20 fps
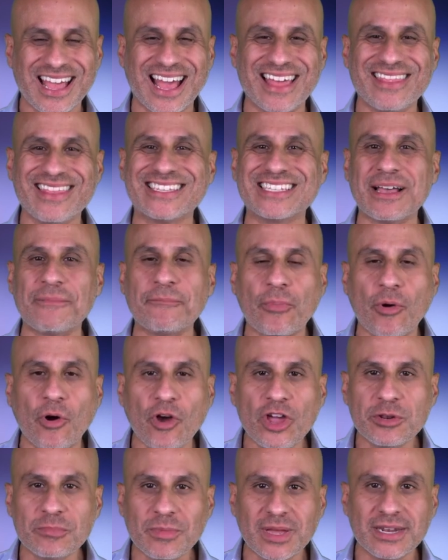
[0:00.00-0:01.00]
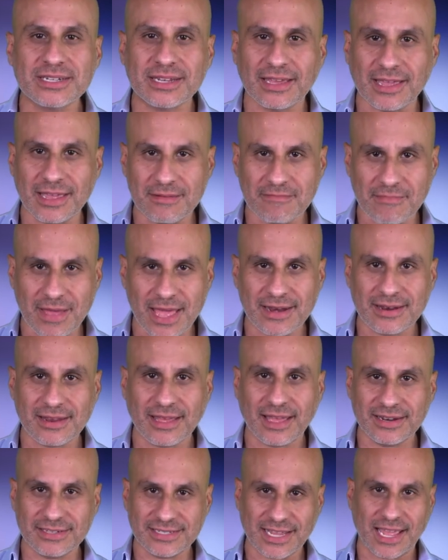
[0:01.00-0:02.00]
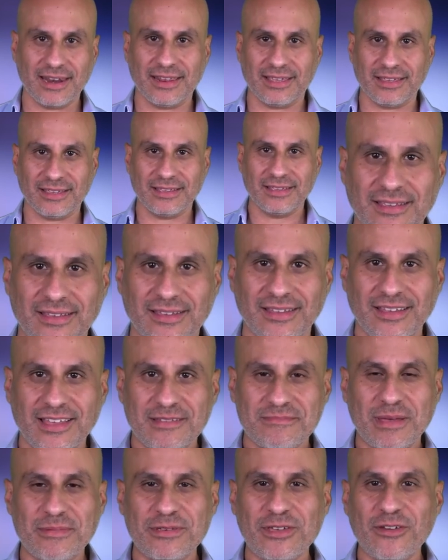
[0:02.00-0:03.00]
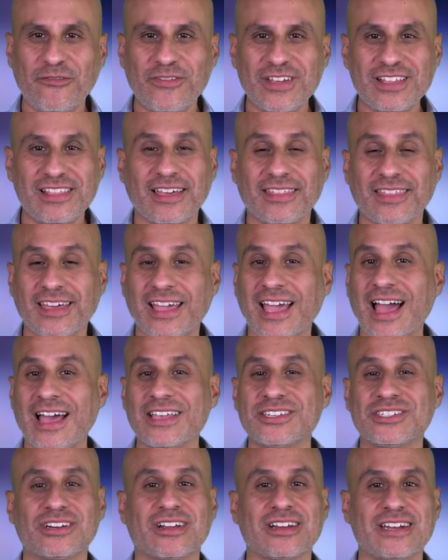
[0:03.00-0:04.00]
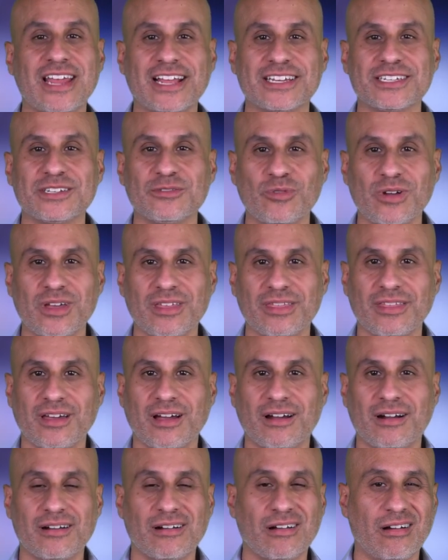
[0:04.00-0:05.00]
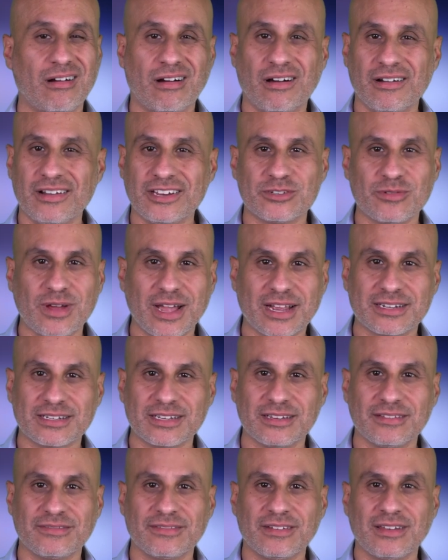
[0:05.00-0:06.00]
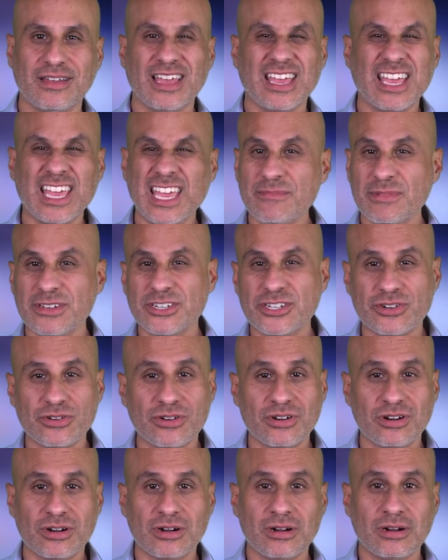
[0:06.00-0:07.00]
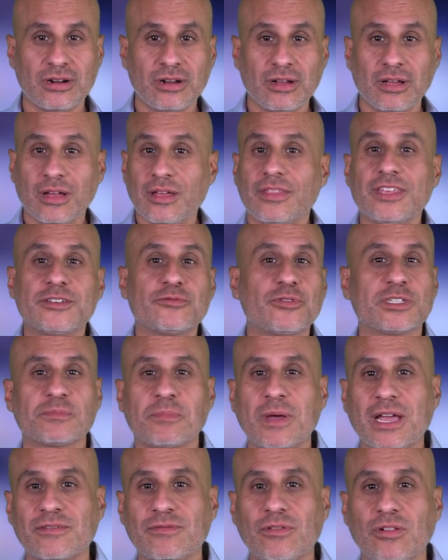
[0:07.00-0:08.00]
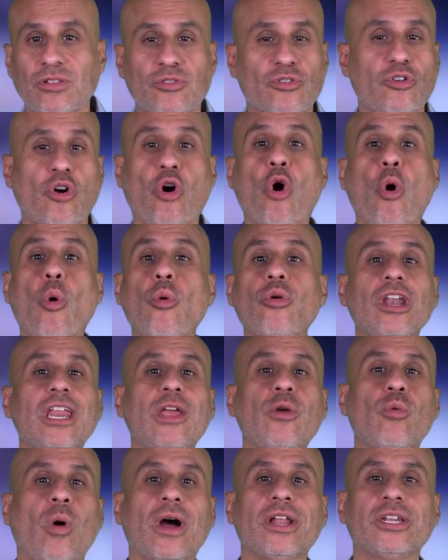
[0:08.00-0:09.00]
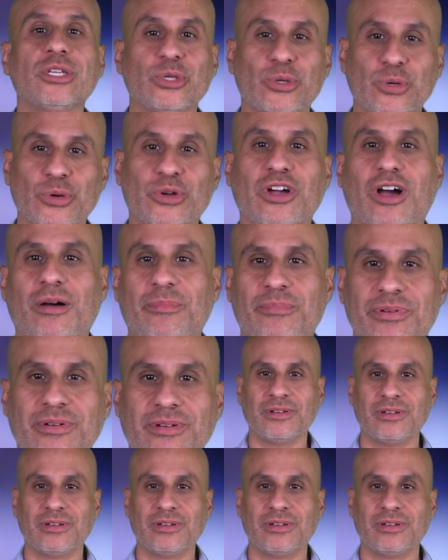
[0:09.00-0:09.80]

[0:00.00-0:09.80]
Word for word: and disappointment in men and dating, maybe you feel like the guys you're connecting with are unattractive, immature, disrespectful, or only want to hook up,